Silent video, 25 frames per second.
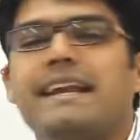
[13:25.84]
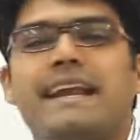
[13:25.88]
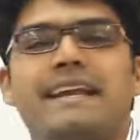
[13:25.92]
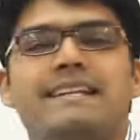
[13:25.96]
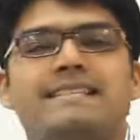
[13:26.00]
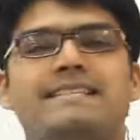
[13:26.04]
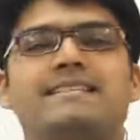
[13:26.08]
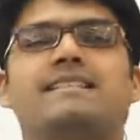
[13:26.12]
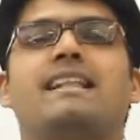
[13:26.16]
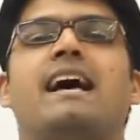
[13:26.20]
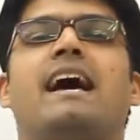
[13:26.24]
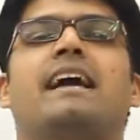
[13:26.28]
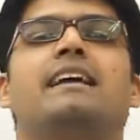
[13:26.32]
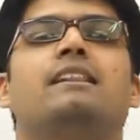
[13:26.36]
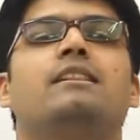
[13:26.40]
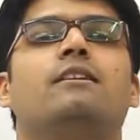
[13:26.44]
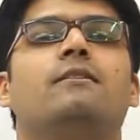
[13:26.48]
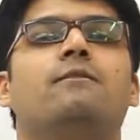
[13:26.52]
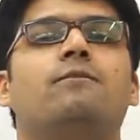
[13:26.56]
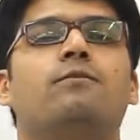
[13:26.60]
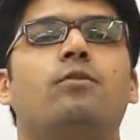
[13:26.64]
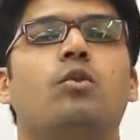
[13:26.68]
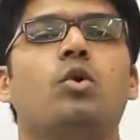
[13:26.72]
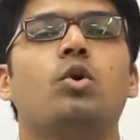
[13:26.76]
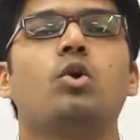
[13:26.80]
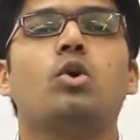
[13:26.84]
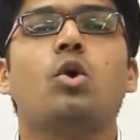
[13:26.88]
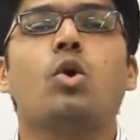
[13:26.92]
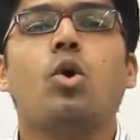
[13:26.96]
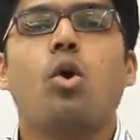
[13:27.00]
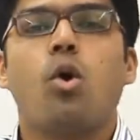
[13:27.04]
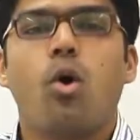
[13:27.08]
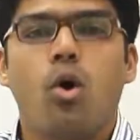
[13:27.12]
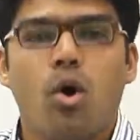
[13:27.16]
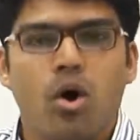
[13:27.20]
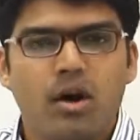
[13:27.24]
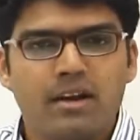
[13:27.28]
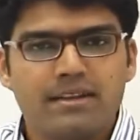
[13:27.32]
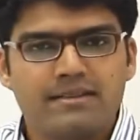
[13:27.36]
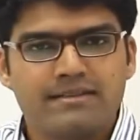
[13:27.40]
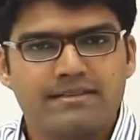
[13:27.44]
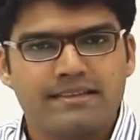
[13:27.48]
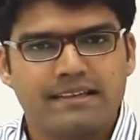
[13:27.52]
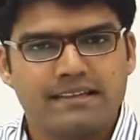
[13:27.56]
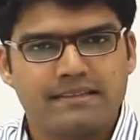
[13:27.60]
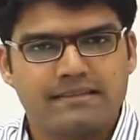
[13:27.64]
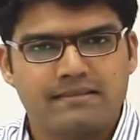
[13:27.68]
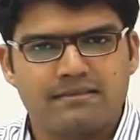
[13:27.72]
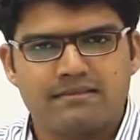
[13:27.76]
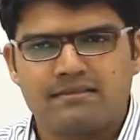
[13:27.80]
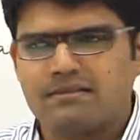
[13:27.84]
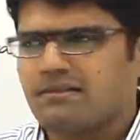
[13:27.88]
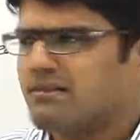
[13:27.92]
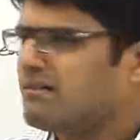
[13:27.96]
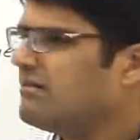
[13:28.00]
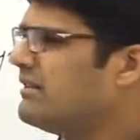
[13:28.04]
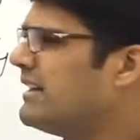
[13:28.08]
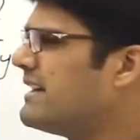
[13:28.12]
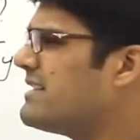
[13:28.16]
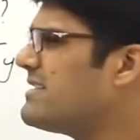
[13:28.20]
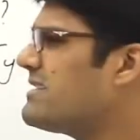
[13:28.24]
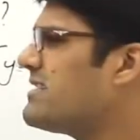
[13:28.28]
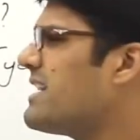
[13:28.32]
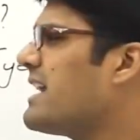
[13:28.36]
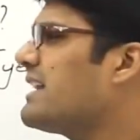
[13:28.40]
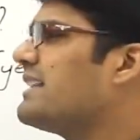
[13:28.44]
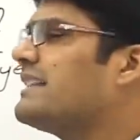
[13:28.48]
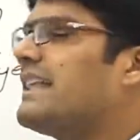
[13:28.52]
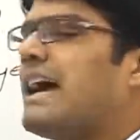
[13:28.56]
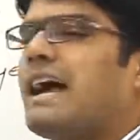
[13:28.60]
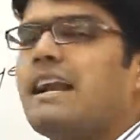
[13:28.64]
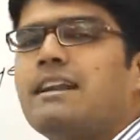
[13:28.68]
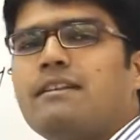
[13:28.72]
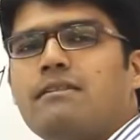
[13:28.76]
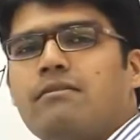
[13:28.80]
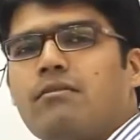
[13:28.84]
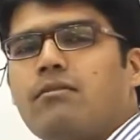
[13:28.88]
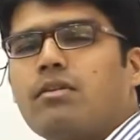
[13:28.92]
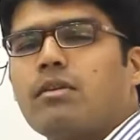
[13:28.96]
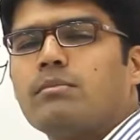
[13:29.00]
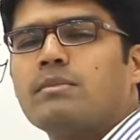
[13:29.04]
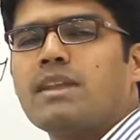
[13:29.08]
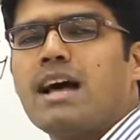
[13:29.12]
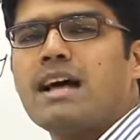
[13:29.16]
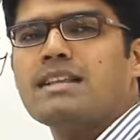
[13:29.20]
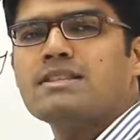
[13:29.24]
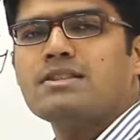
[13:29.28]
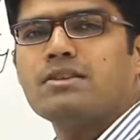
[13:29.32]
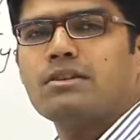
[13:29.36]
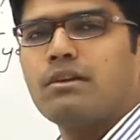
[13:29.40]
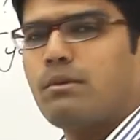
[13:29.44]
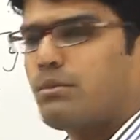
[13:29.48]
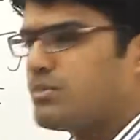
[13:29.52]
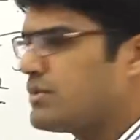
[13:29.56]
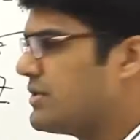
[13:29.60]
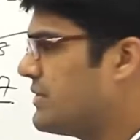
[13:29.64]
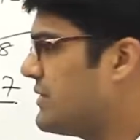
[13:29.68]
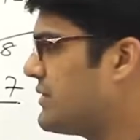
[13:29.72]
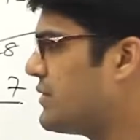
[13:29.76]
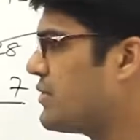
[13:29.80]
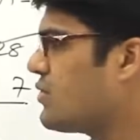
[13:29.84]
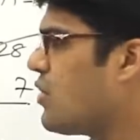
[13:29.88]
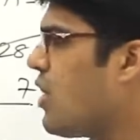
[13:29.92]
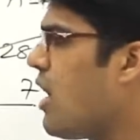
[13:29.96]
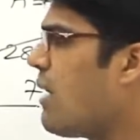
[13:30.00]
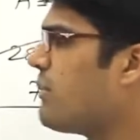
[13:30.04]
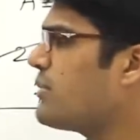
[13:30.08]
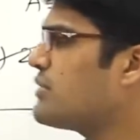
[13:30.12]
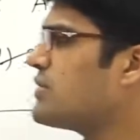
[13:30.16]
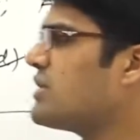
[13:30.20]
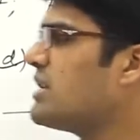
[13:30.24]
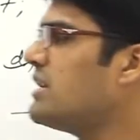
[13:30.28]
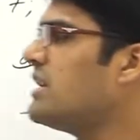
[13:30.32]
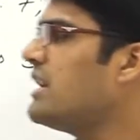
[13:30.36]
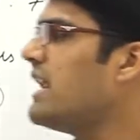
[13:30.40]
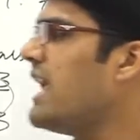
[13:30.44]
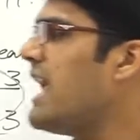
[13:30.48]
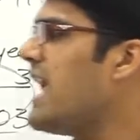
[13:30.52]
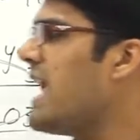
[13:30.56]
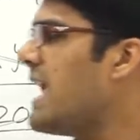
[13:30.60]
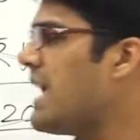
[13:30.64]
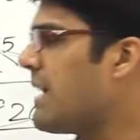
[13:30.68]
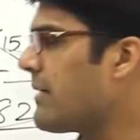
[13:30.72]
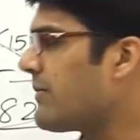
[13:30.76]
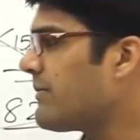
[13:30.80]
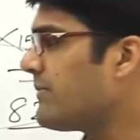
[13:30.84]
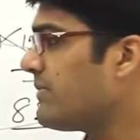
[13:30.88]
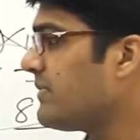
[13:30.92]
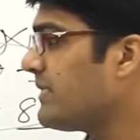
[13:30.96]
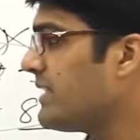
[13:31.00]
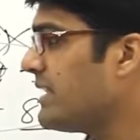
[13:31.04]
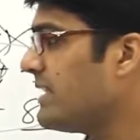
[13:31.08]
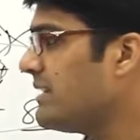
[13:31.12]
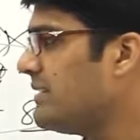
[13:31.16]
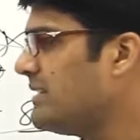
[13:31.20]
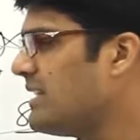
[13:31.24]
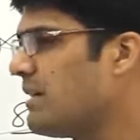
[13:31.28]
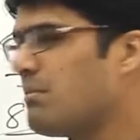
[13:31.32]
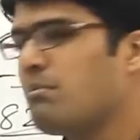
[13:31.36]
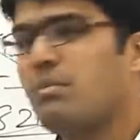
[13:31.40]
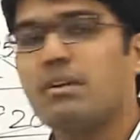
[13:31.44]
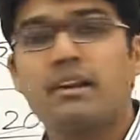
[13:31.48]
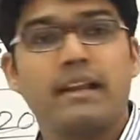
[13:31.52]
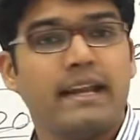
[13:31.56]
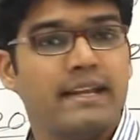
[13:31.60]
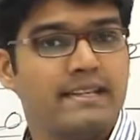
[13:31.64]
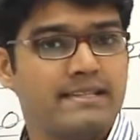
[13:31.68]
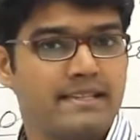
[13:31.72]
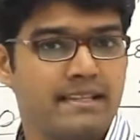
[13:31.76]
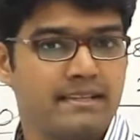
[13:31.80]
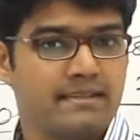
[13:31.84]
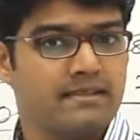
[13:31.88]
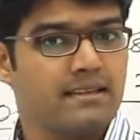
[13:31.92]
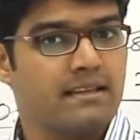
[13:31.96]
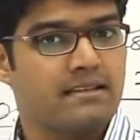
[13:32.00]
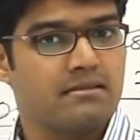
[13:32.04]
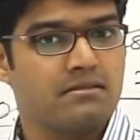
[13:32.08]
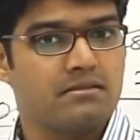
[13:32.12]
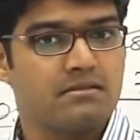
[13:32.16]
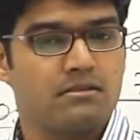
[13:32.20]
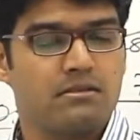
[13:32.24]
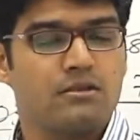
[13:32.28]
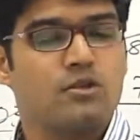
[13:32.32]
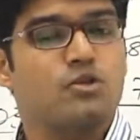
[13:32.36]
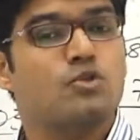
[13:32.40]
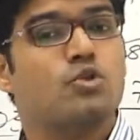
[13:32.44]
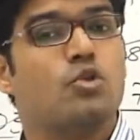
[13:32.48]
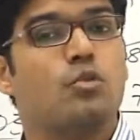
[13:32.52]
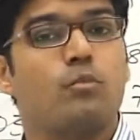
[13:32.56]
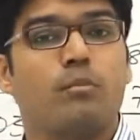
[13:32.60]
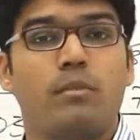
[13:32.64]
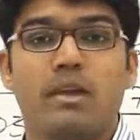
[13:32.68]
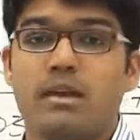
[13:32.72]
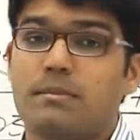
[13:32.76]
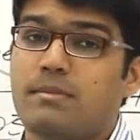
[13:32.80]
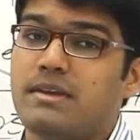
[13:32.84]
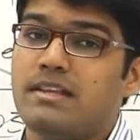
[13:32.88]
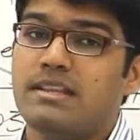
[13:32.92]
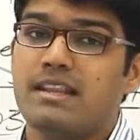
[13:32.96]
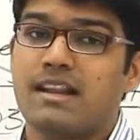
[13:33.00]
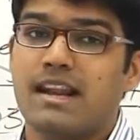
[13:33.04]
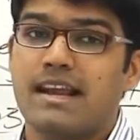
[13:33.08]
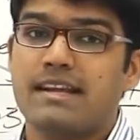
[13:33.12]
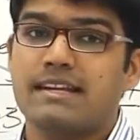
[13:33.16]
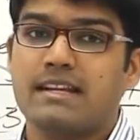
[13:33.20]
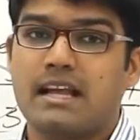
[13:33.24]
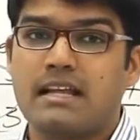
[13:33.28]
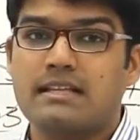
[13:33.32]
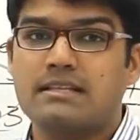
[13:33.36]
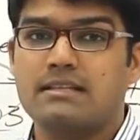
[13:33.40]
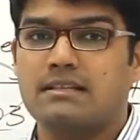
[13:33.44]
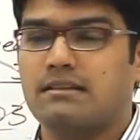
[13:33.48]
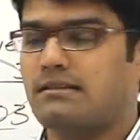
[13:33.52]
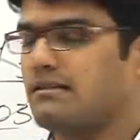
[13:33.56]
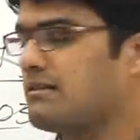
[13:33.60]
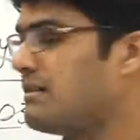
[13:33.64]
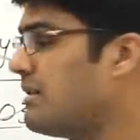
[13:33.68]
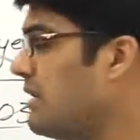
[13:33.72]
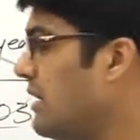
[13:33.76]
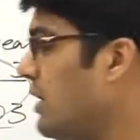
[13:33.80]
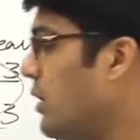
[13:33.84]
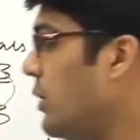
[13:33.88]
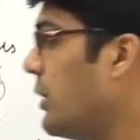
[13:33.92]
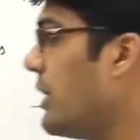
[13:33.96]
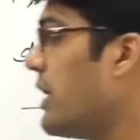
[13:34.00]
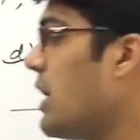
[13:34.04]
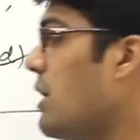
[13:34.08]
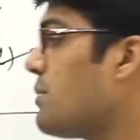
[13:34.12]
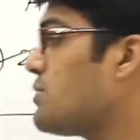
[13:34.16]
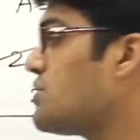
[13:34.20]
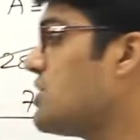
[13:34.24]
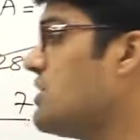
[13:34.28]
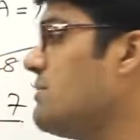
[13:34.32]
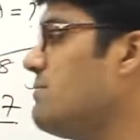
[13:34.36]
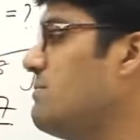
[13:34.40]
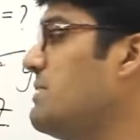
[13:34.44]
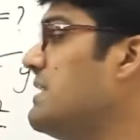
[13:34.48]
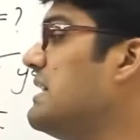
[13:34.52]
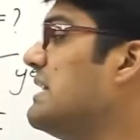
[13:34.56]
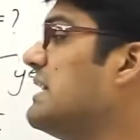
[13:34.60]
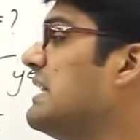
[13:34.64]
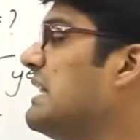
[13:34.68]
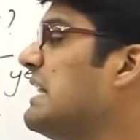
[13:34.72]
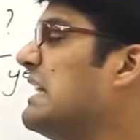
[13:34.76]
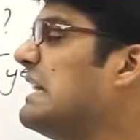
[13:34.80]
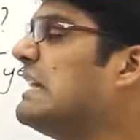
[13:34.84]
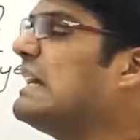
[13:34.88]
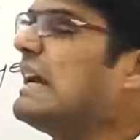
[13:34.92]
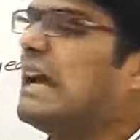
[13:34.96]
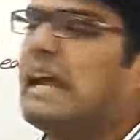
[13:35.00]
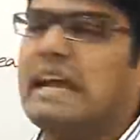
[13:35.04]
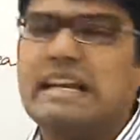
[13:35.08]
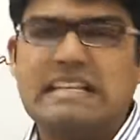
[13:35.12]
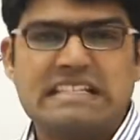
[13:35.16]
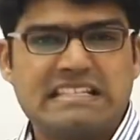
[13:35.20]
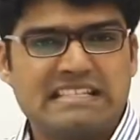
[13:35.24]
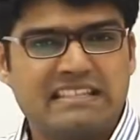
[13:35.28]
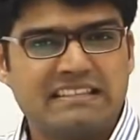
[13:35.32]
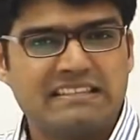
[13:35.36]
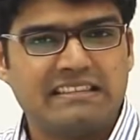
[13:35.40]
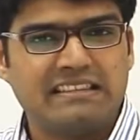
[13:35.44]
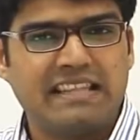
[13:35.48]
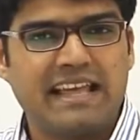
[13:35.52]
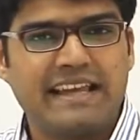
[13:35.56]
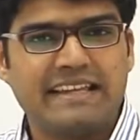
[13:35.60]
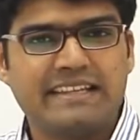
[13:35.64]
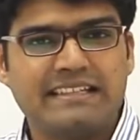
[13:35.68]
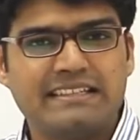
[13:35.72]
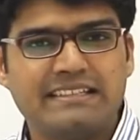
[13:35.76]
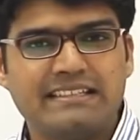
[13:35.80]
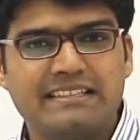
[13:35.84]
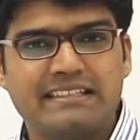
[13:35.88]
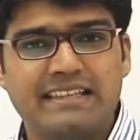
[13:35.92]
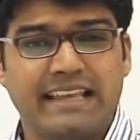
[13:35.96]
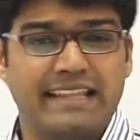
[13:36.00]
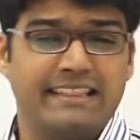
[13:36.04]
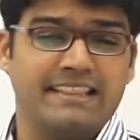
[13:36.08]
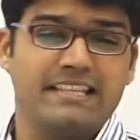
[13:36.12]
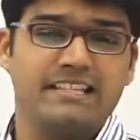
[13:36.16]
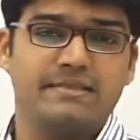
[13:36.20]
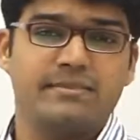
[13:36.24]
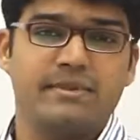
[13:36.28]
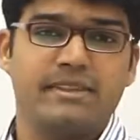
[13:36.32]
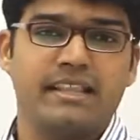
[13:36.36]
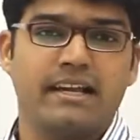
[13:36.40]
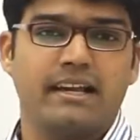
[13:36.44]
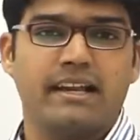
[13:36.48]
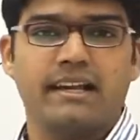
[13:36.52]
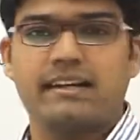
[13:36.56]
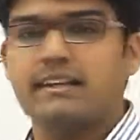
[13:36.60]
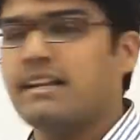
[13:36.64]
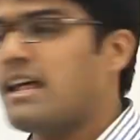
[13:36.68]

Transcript: ends in either 4 or 6. Let's check that from the answer options. Option A, number ends in 6. So may be the right answer. Look at option B, ends in 9. Can this be the correct